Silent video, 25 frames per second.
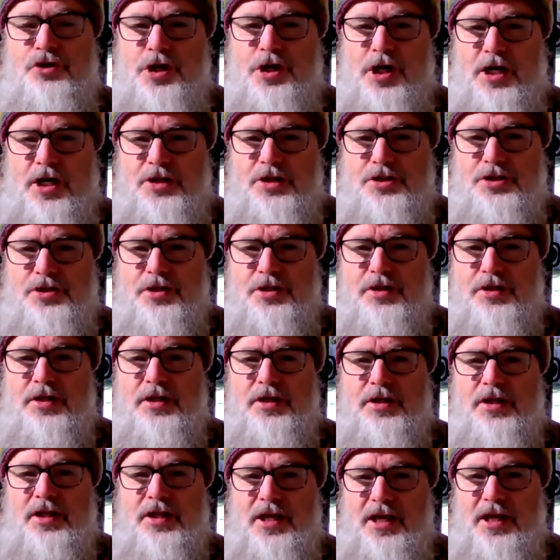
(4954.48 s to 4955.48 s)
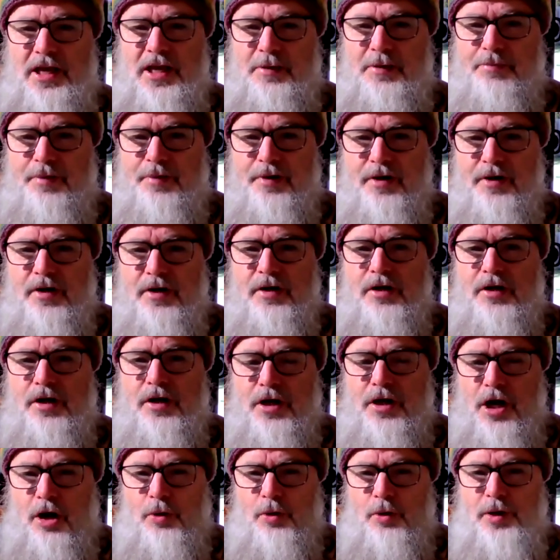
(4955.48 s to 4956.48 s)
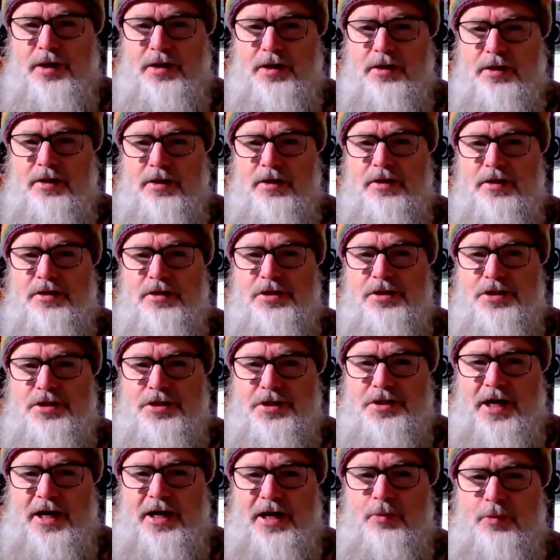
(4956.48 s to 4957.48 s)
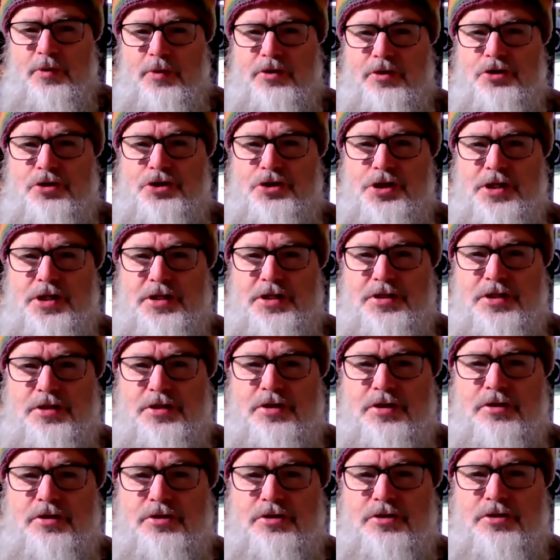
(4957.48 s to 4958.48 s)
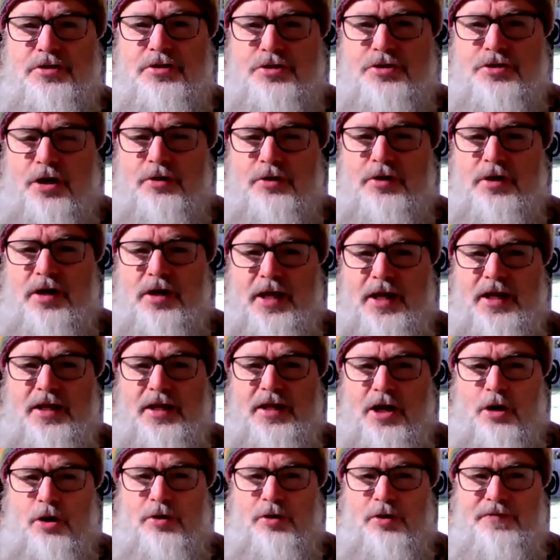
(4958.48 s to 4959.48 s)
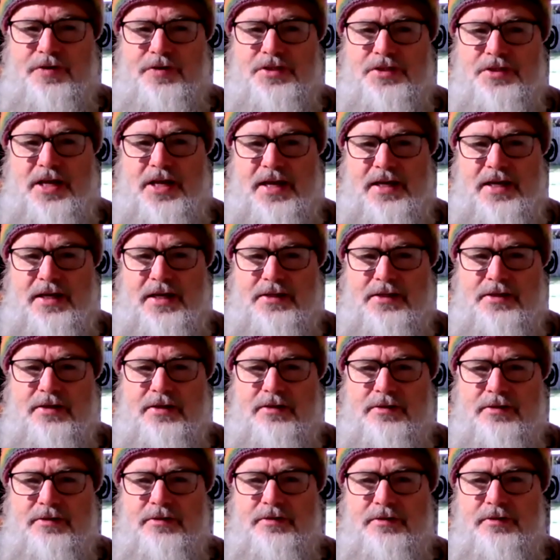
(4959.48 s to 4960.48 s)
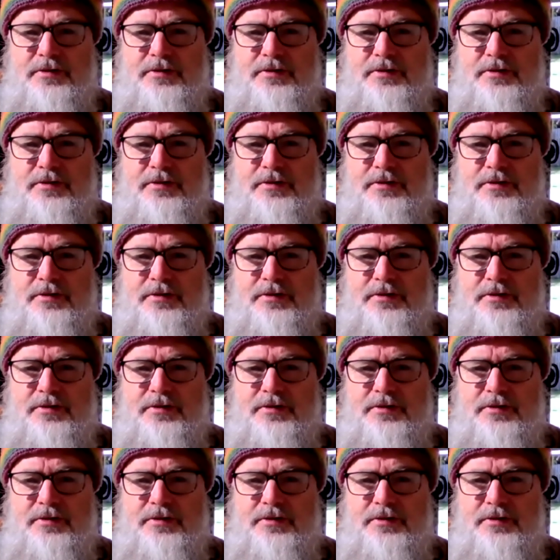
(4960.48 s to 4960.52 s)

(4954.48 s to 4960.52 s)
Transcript: Just keep going. Stay with Jesus. Don't let go of his hand.